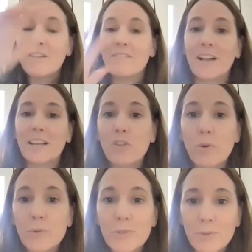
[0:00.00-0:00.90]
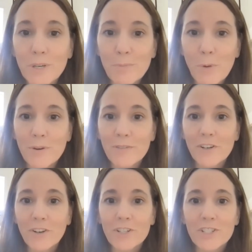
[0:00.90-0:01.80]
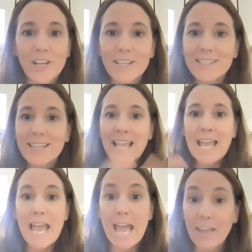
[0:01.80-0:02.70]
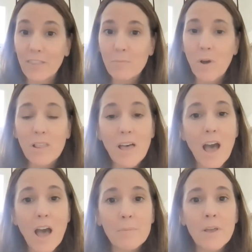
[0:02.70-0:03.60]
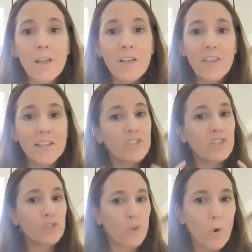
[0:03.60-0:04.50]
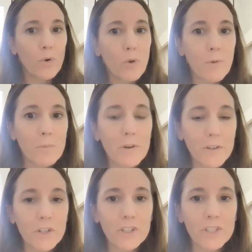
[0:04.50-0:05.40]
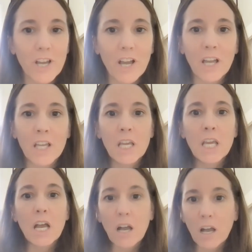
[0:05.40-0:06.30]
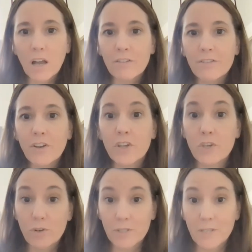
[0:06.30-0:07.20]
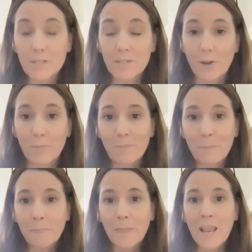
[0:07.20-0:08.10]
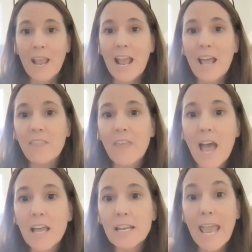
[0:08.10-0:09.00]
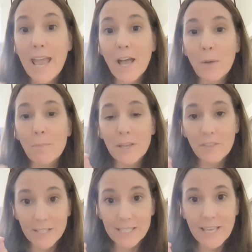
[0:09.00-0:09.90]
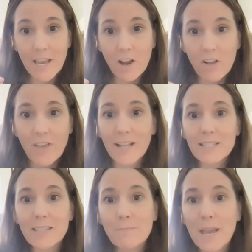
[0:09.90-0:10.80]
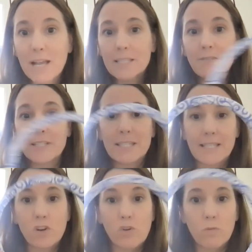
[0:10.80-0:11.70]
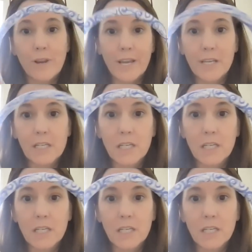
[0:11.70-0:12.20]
Find those 3 moment of inertias, add them all up. That's the total moment of inertia of your system. And that M that's there, that's the mass of a single ring.